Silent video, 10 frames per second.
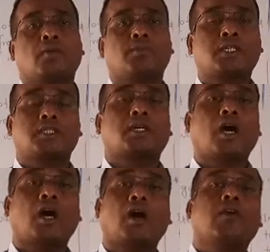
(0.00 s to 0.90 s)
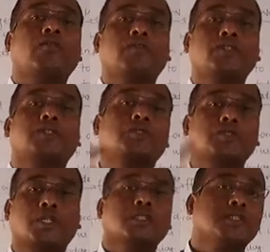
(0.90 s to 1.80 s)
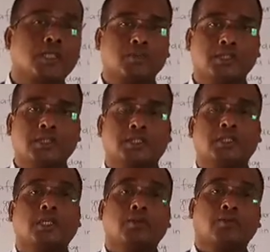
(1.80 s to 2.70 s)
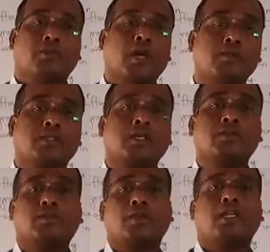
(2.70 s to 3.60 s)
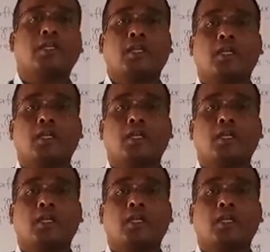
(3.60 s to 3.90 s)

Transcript: But how we should conserve this? How can we